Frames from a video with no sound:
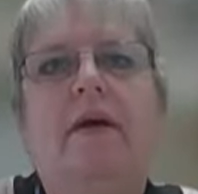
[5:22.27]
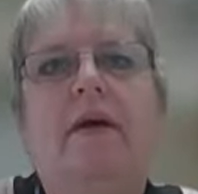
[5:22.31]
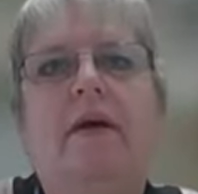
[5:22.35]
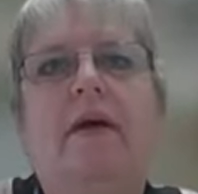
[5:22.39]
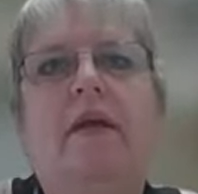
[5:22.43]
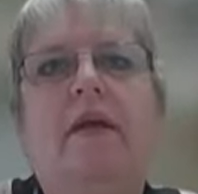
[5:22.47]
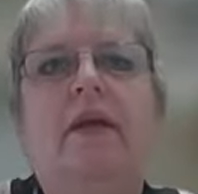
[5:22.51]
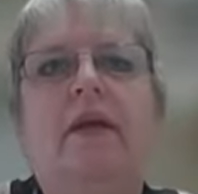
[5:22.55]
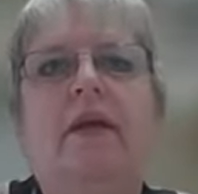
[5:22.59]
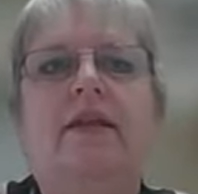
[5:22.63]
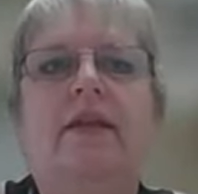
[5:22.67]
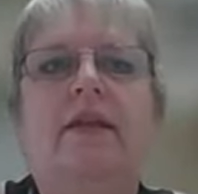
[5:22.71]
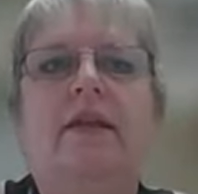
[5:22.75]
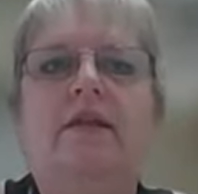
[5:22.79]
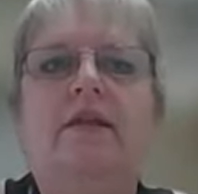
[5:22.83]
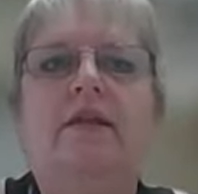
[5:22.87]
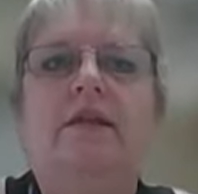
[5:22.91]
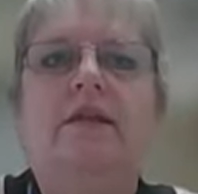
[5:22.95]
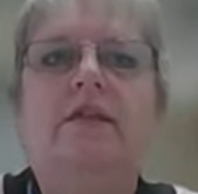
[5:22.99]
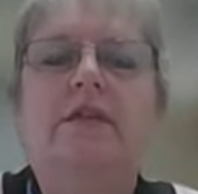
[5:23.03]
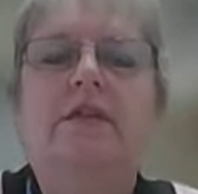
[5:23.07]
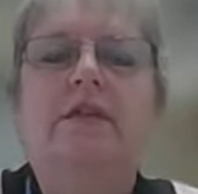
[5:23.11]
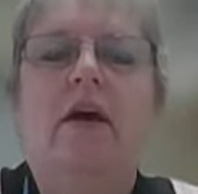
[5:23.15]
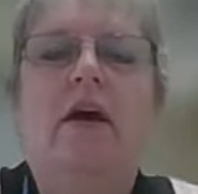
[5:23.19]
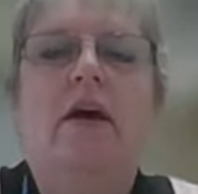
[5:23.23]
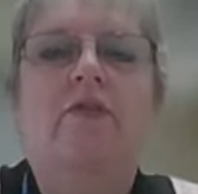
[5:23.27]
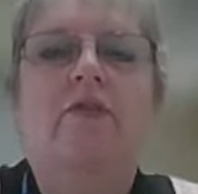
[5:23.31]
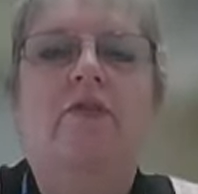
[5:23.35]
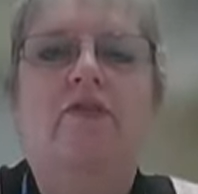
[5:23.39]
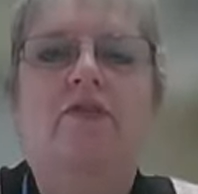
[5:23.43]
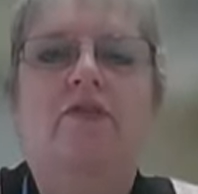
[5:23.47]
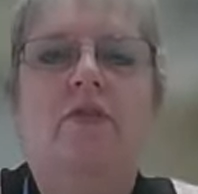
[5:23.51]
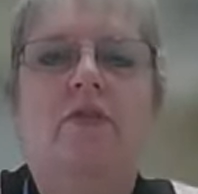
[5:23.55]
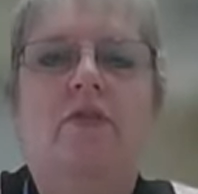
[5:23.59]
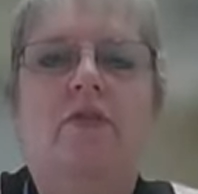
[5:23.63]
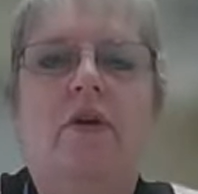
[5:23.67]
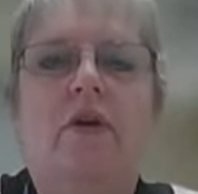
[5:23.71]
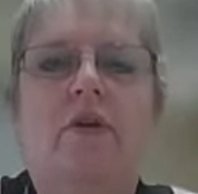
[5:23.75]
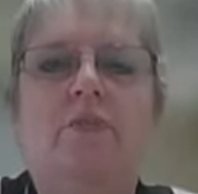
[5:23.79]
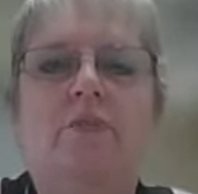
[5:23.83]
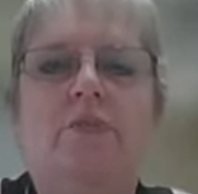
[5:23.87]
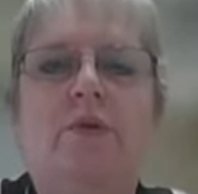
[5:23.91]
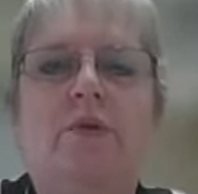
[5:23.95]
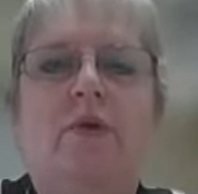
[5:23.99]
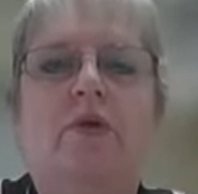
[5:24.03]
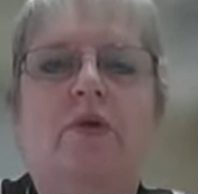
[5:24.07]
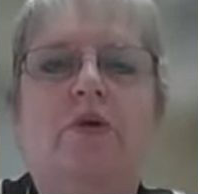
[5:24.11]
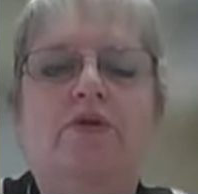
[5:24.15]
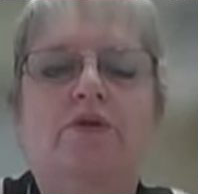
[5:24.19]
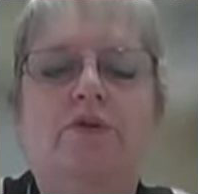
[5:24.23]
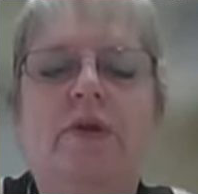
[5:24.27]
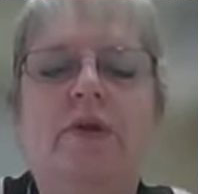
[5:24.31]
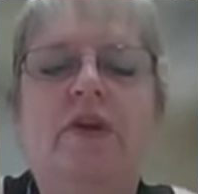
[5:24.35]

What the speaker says: I think the staff are all on board.